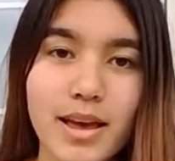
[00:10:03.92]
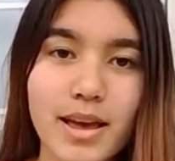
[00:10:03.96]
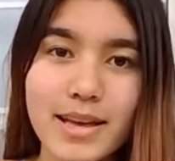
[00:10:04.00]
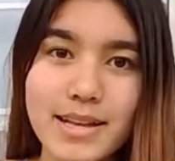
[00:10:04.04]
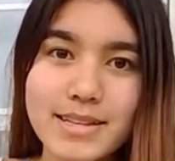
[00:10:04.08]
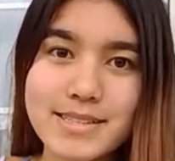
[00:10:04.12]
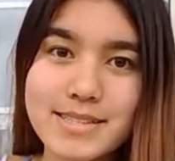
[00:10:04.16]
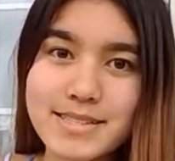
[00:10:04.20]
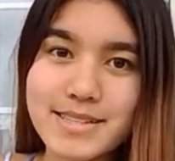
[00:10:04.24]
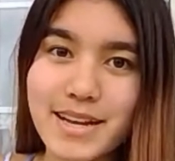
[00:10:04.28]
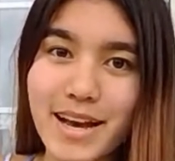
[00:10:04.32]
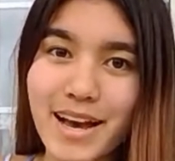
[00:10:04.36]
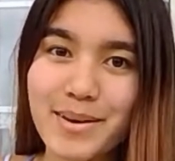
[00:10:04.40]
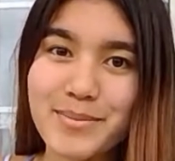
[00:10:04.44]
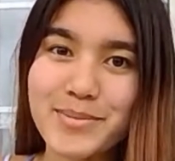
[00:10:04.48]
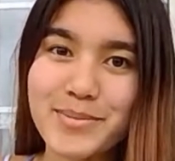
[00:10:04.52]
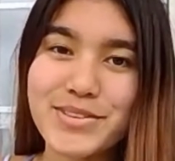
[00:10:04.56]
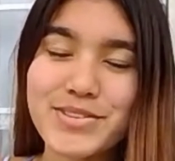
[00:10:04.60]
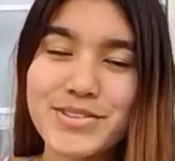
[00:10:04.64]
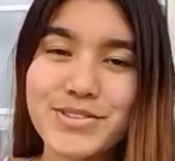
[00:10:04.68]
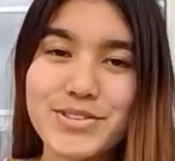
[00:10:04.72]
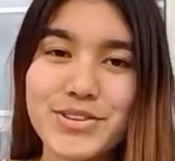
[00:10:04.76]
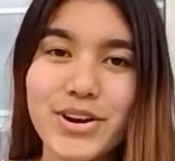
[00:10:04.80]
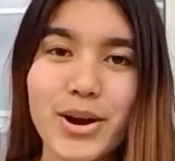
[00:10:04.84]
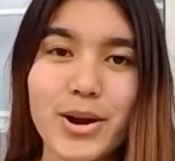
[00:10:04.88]
It's time to
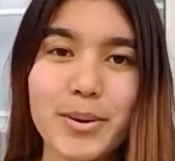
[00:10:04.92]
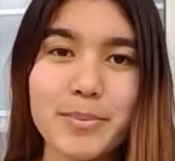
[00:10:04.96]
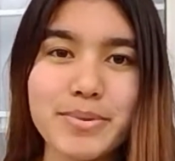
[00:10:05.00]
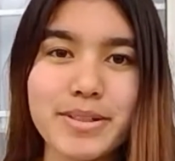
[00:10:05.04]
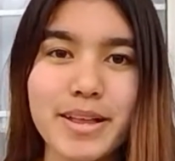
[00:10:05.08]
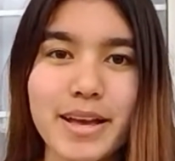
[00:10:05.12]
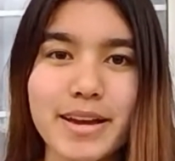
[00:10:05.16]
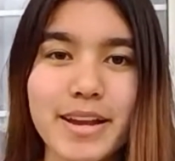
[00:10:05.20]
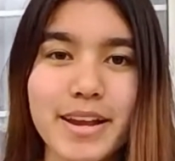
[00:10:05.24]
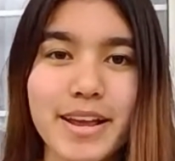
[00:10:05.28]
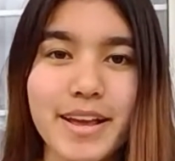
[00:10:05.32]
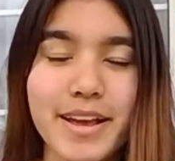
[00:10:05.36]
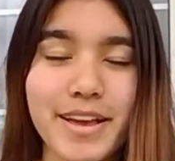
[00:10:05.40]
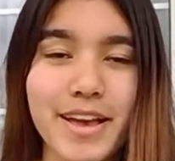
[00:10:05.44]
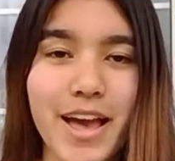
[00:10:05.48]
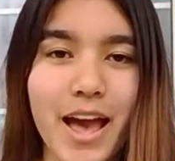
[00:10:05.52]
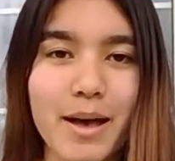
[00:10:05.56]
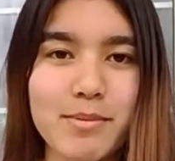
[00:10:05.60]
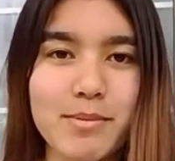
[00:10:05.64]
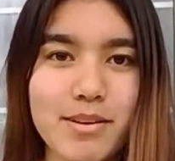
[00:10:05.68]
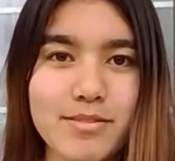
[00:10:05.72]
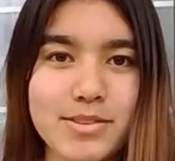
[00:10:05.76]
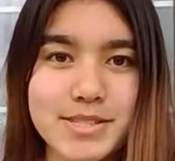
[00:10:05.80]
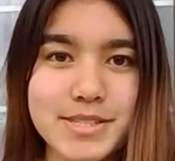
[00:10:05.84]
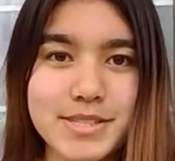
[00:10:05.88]
start plating
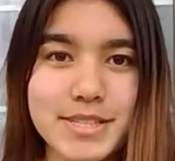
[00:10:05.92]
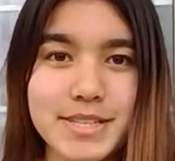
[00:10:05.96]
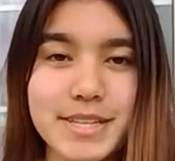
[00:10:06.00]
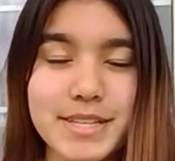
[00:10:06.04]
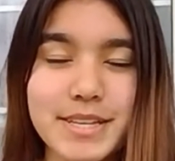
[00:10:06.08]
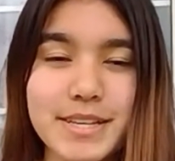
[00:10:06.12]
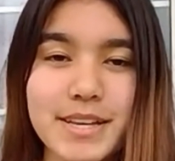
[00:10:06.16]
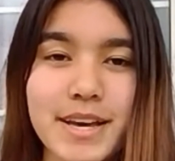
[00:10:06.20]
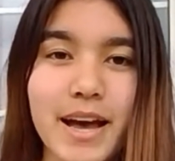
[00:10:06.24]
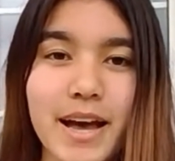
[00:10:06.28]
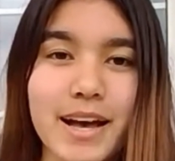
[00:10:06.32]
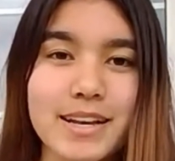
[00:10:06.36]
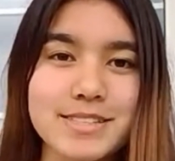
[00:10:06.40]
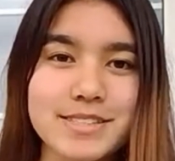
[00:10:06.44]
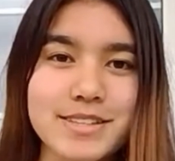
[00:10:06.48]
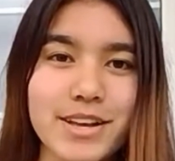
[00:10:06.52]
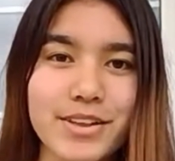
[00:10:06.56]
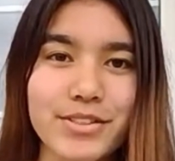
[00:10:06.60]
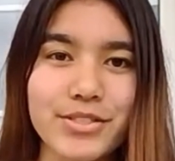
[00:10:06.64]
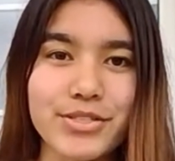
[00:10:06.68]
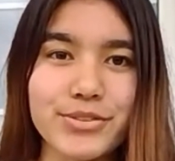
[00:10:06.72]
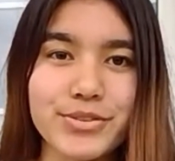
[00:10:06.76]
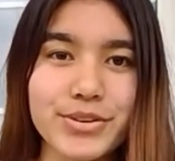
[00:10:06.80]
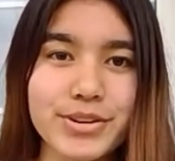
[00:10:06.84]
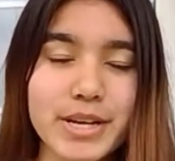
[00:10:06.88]
MFC
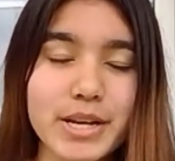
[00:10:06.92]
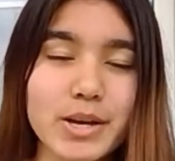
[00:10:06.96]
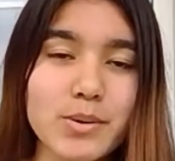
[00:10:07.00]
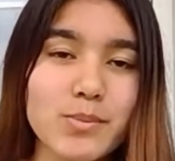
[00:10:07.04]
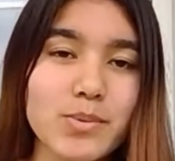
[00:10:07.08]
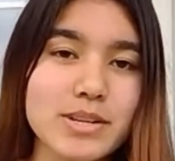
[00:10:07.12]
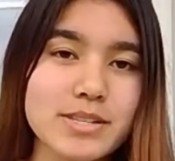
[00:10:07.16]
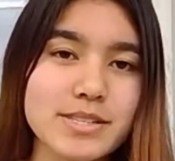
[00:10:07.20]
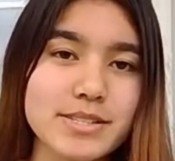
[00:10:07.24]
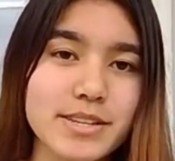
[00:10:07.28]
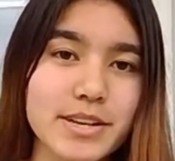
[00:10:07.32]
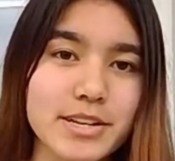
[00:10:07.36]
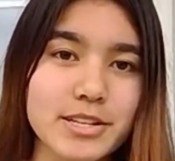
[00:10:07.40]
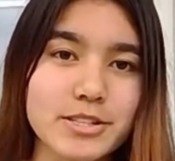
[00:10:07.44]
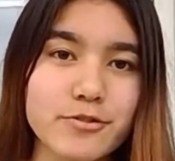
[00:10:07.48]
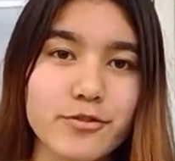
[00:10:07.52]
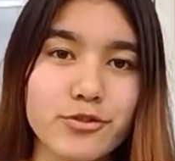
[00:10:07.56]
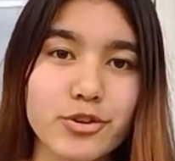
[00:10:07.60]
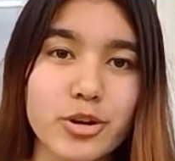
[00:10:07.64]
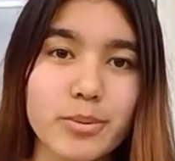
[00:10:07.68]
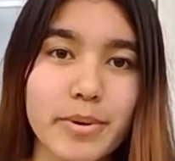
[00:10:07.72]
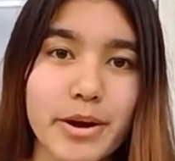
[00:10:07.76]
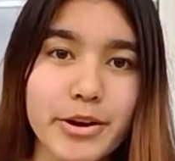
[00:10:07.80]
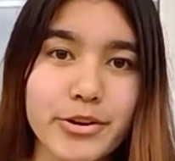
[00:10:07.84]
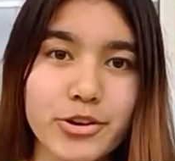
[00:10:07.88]
SN3, which stands
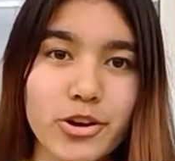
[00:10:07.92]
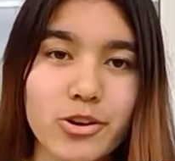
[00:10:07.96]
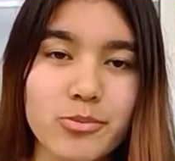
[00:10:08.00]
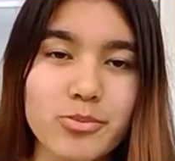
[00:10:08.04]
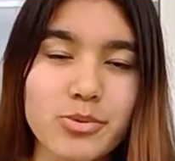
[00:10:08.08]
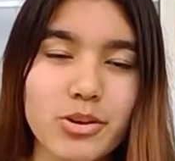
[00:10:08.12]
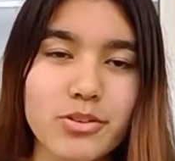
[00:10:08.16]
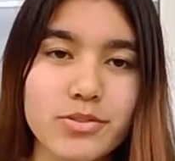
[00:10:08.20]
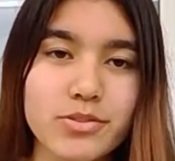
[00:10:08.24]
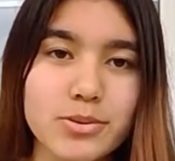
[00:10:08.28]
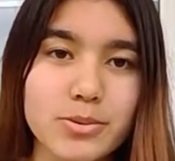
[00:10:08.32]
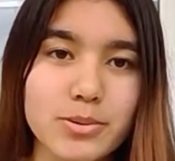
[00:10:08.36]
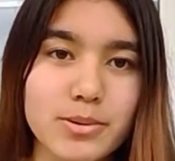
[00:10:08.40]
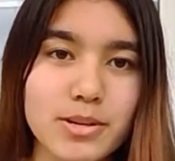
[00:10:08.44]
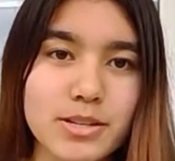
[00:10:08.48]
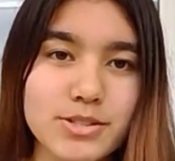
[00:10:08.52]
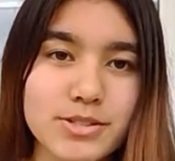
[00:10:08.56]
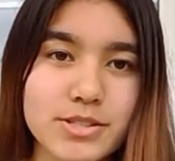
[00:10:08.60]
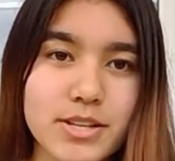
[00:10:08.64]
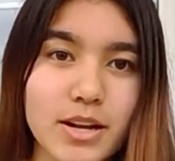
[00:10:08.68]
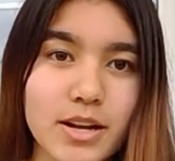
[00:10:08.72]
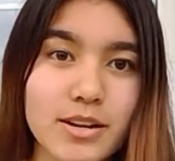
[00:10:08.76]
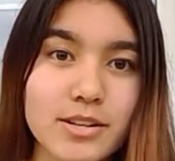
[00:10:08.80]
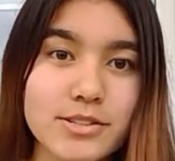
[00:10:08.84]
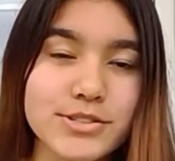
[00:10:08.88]
for Microbial Fuel
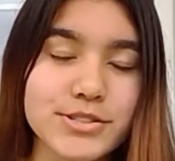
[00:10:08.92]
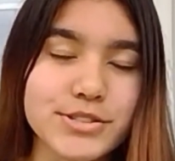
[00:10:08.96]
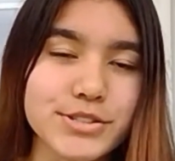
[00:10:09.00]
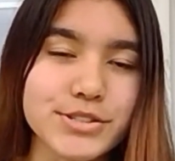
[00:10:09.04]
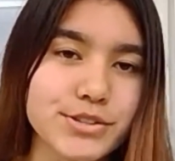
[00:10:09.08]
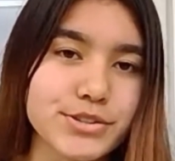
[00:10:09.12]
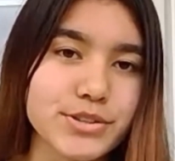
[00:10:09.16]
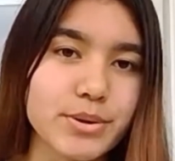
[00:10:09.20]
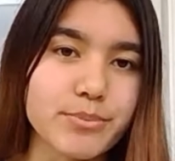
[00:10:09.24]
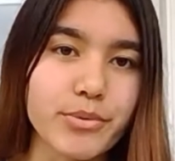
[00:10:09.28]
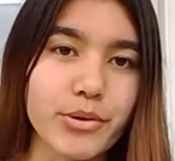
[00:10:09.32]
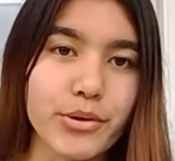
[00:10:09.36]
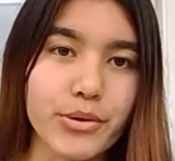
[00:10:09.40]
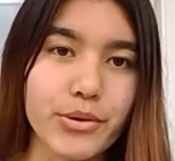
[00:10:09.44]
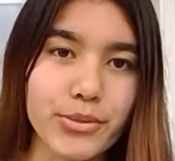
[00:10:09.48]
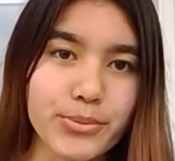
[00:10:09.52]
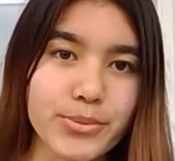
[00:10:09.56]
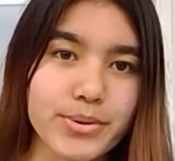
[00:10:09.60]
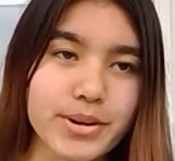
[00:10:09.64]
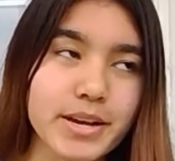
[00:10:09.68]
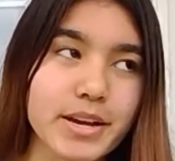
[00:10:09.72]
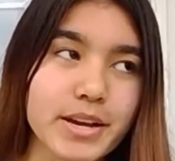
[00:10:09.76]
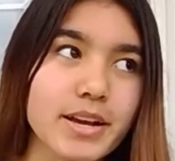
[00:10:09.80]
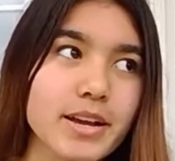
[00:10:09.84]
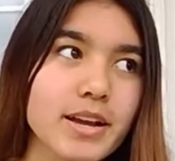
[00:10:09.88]
Cell Serial Number
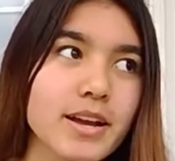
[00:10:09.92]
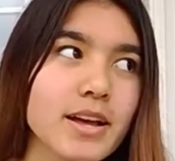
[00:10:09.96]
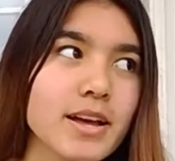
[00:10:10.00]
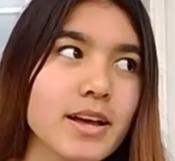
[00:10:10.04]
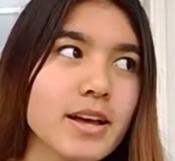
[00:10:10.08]
3.